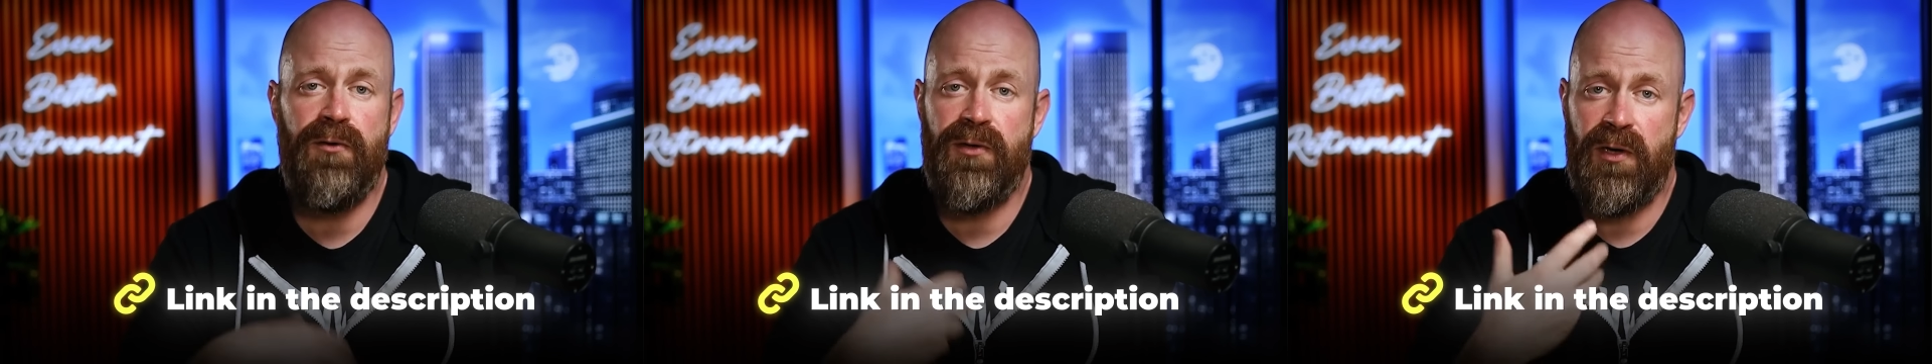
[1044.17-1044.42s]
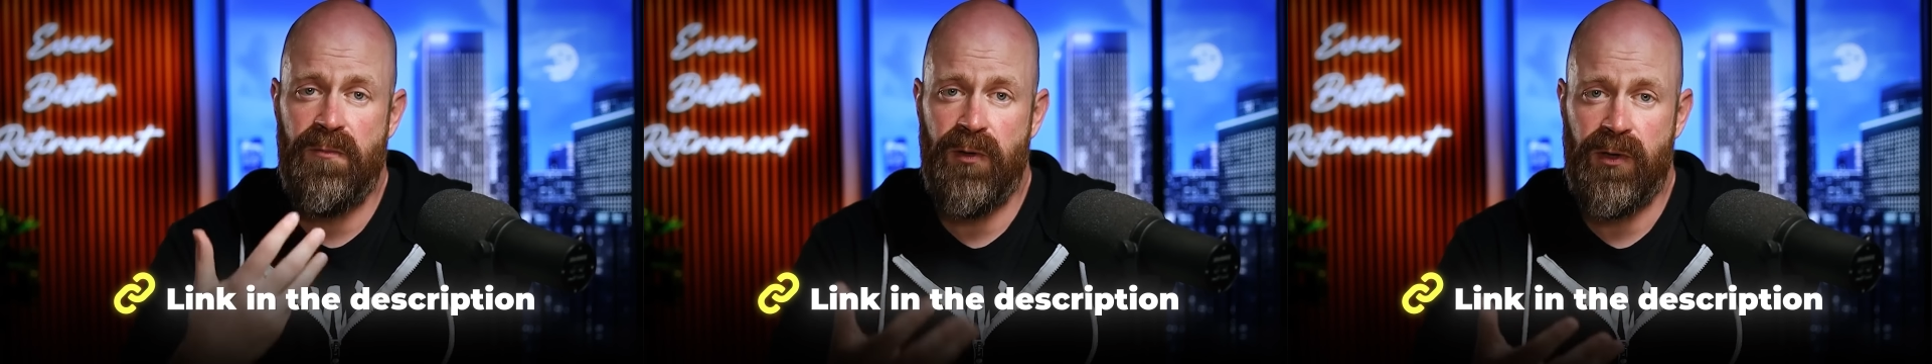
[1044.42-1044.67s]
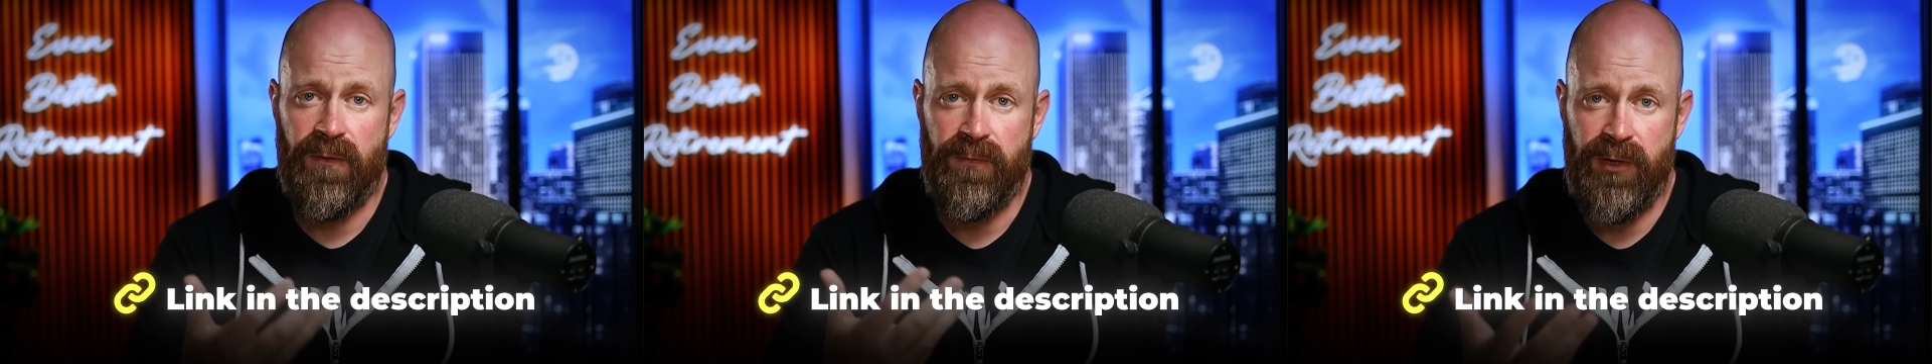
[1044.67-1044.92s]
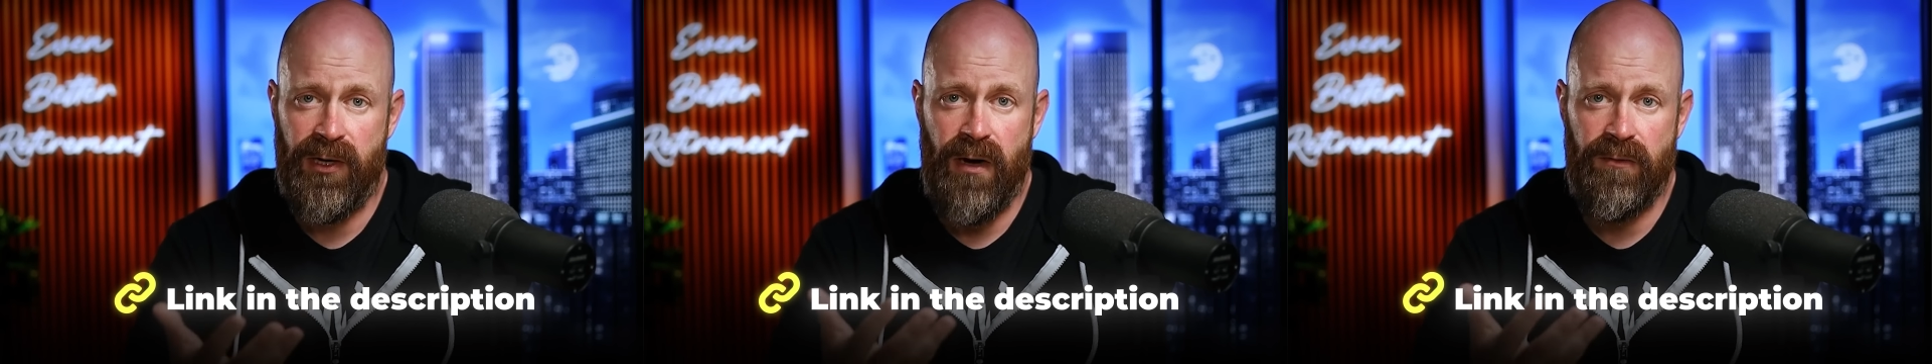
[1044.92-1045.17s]
You can book a
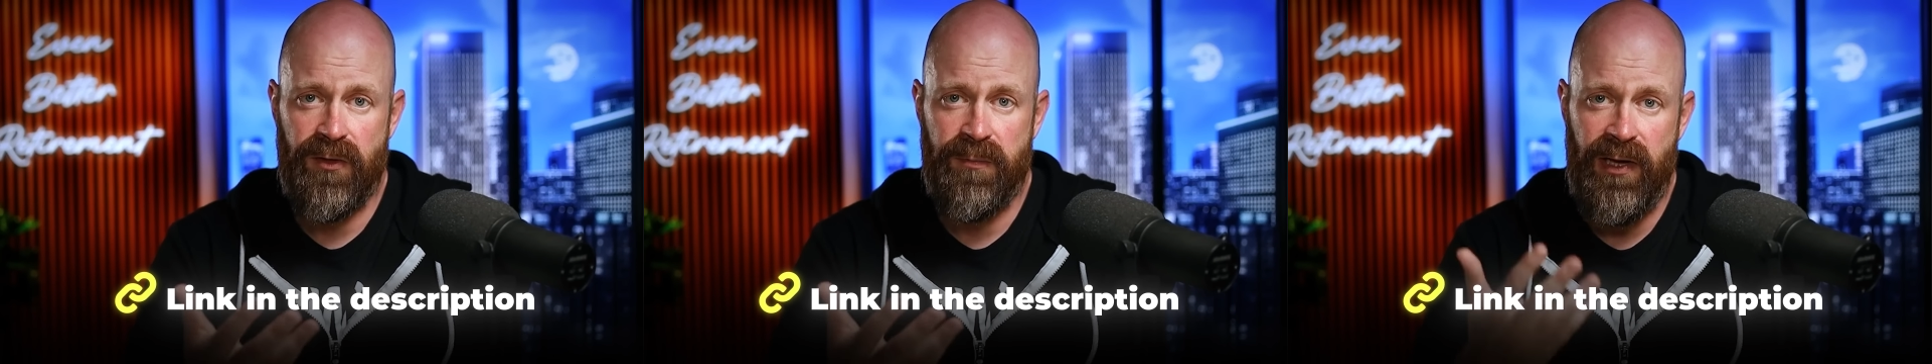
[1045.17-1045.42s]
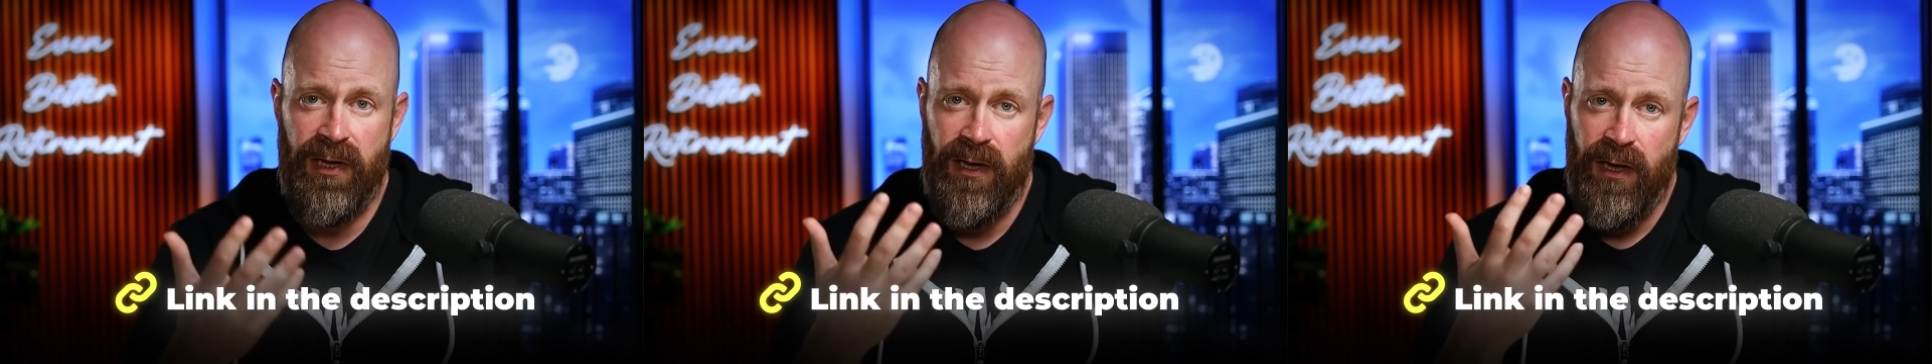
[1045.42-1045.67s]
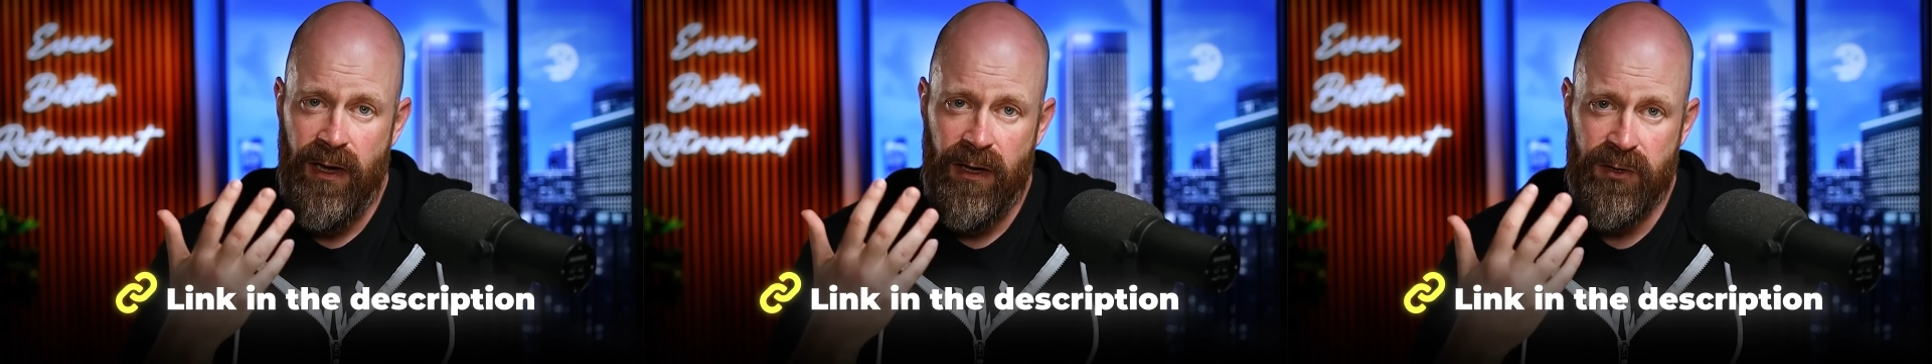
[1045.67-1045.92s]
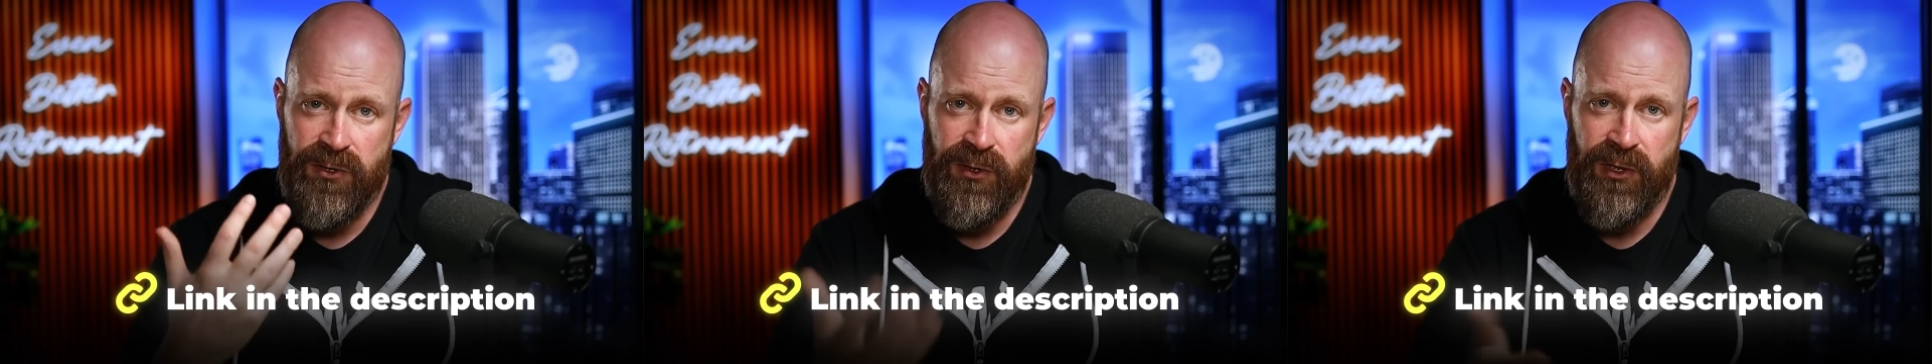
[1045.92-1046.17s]
free call with me, and
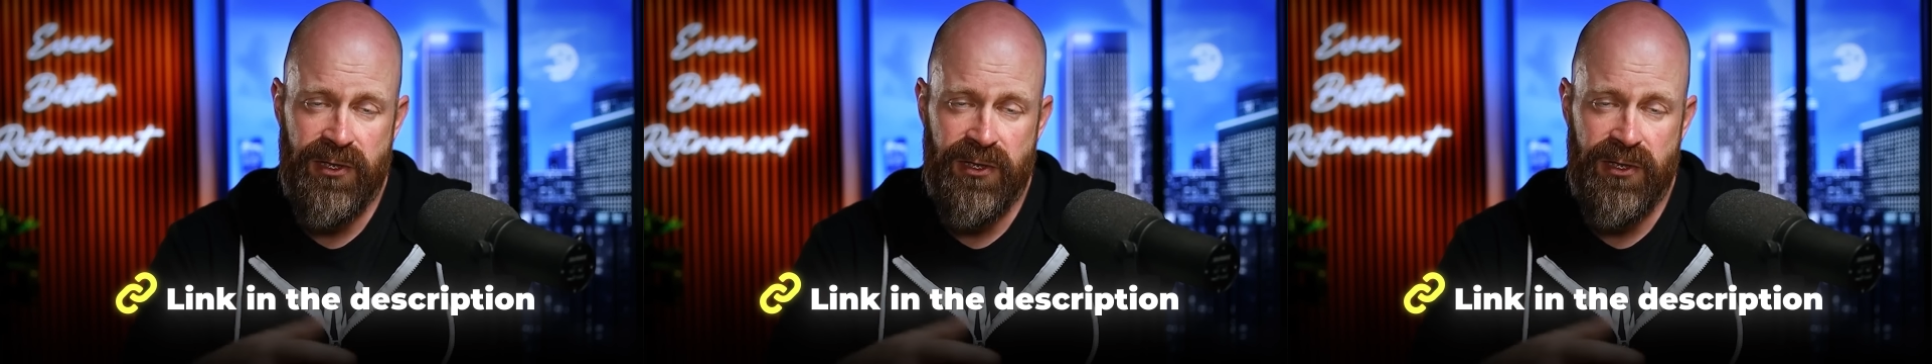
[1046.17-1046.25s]
I'll show you